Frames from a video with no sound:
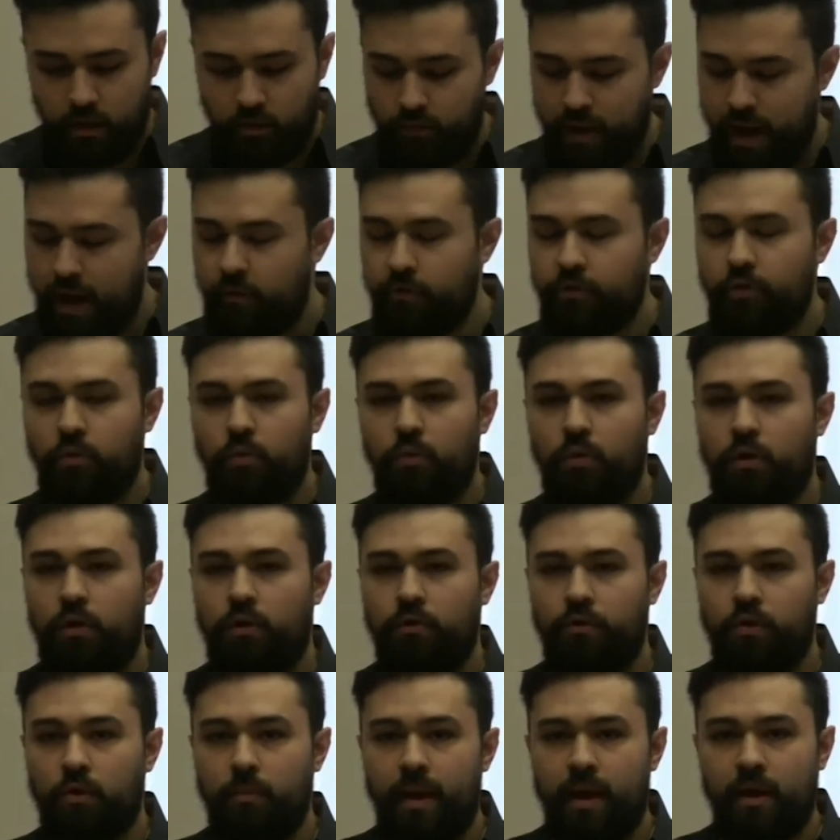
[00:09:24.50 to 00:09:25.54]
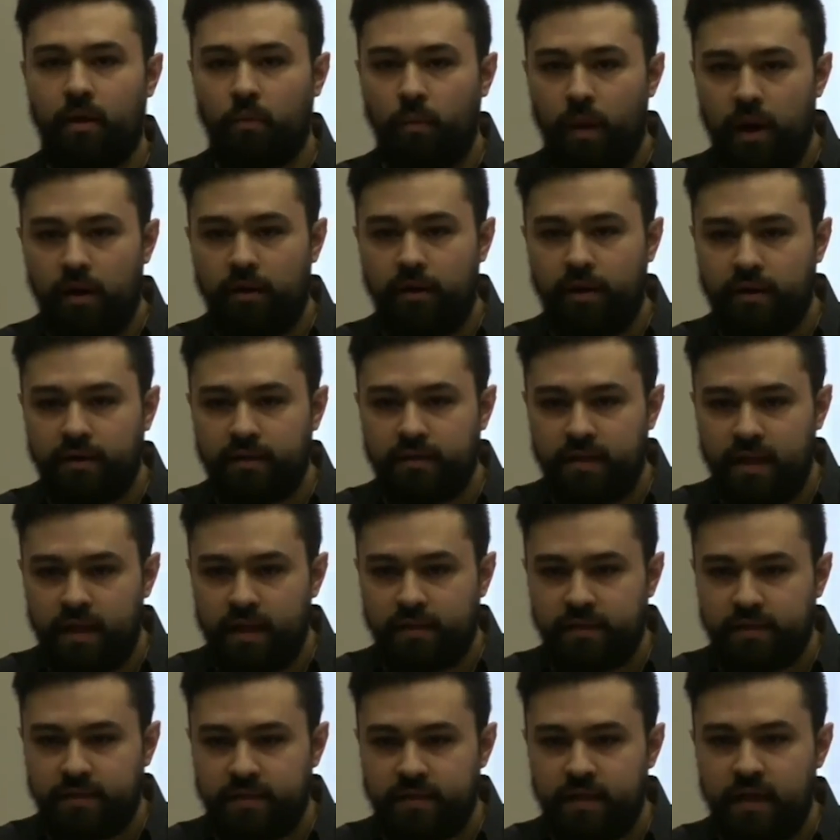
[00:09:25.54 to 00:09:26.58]
around the world, no matter where it
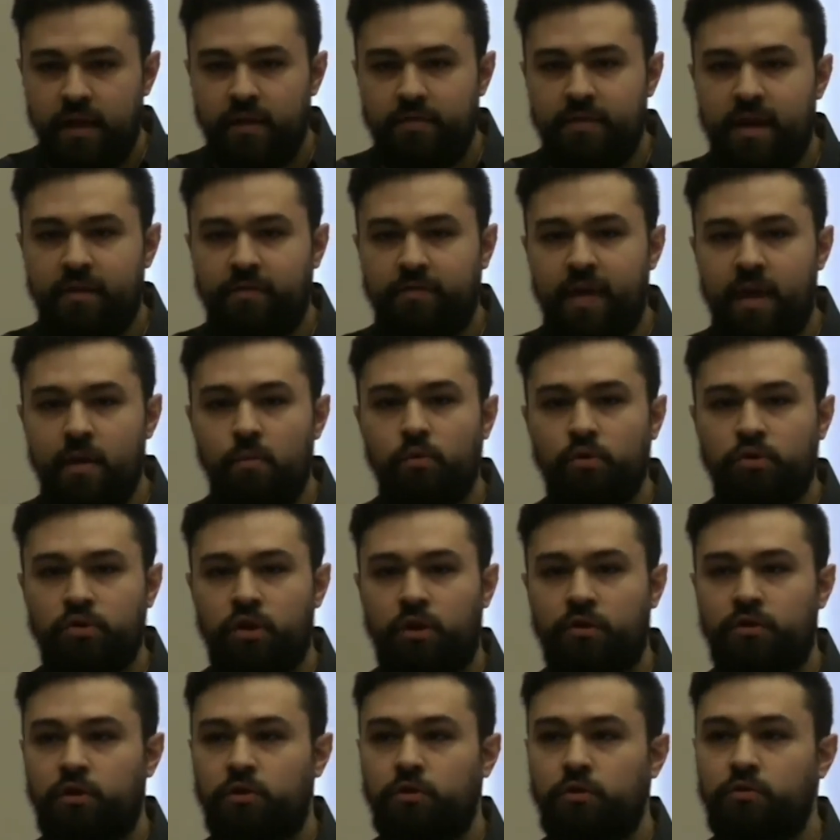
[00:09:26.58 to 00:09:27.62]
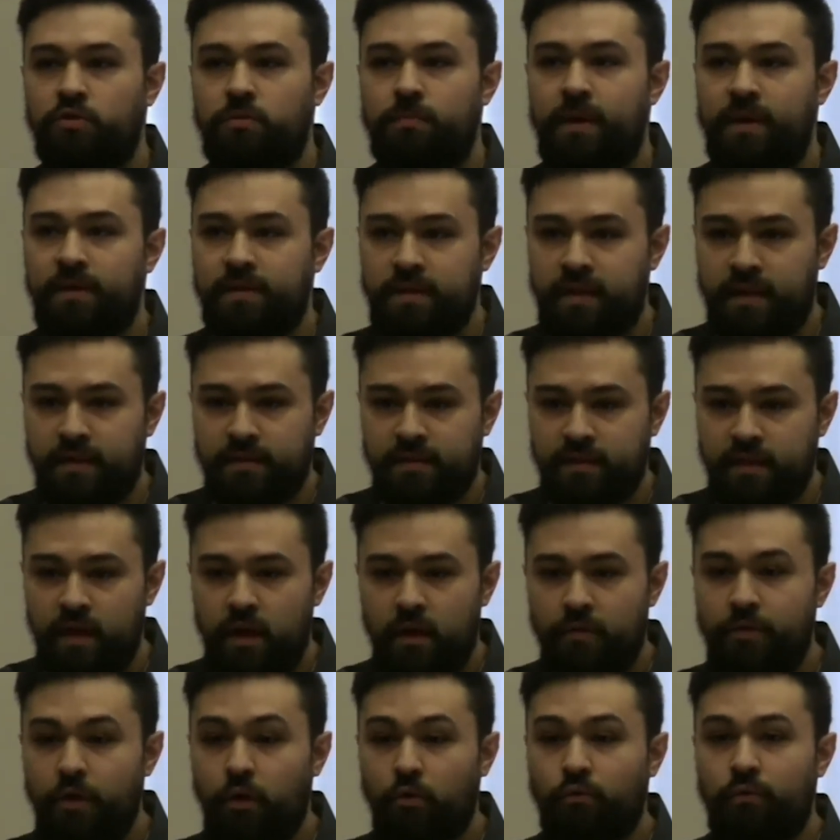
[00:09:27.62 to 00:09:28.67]
exists, that they will start to lose business.
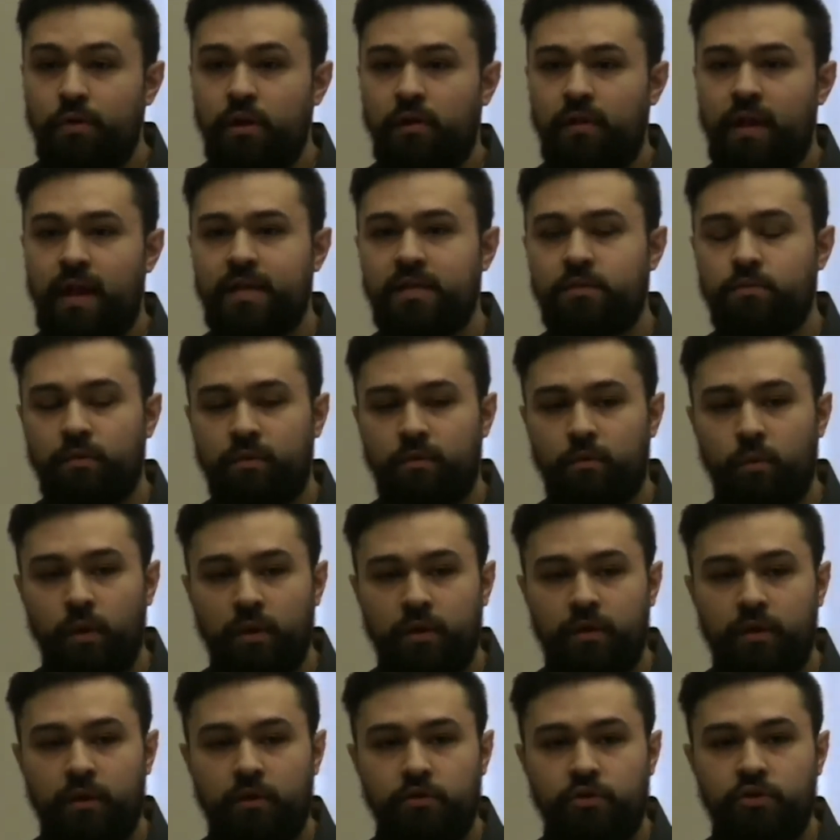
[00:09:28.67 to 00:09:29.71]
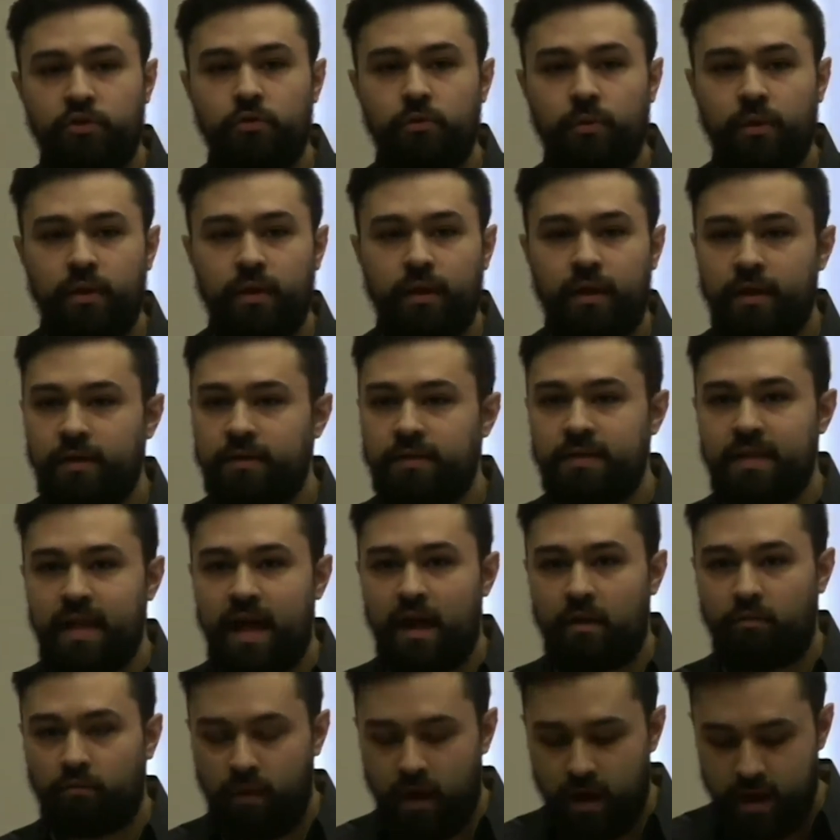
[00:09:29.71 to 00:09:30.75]
They'll realize what they're doing is
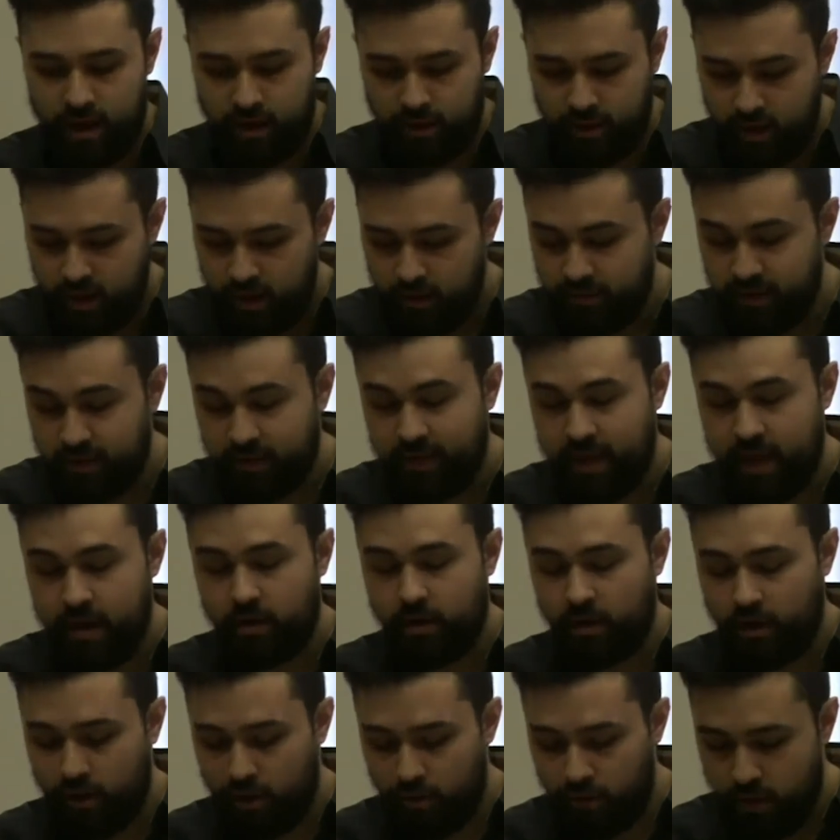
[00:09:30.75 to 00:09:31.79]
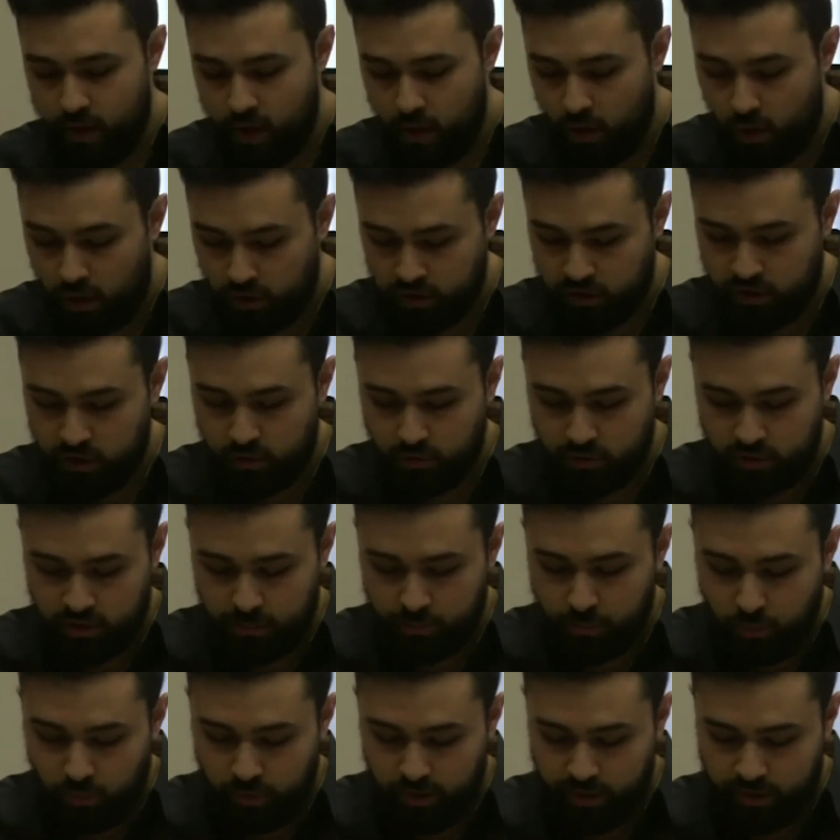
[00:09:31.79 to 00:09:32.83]
not right, that they are also
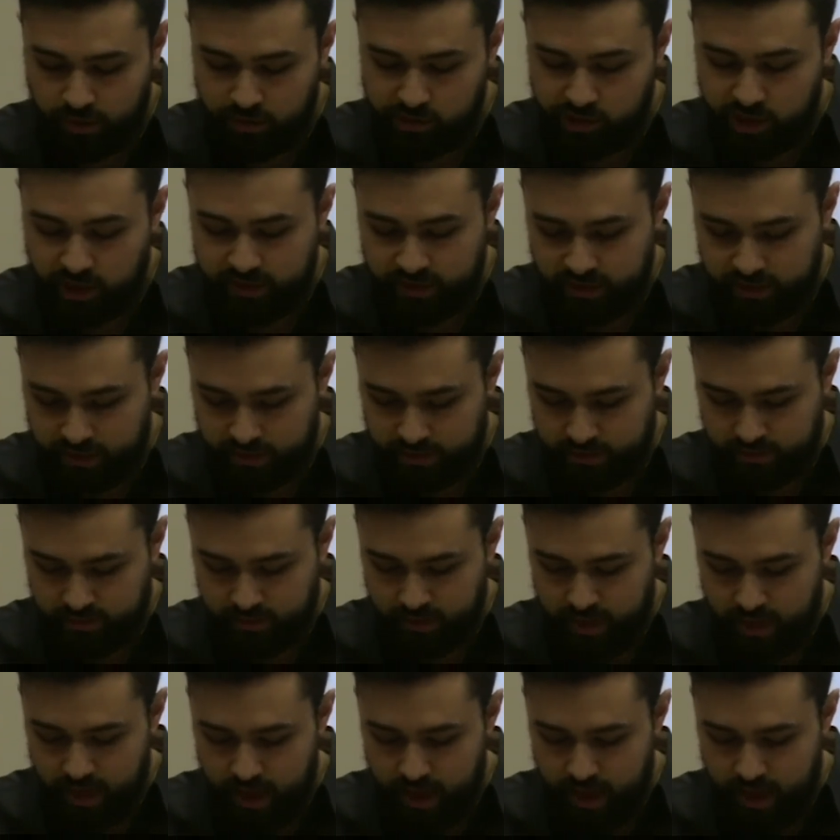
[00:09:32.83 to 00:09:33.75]
supporting injustice.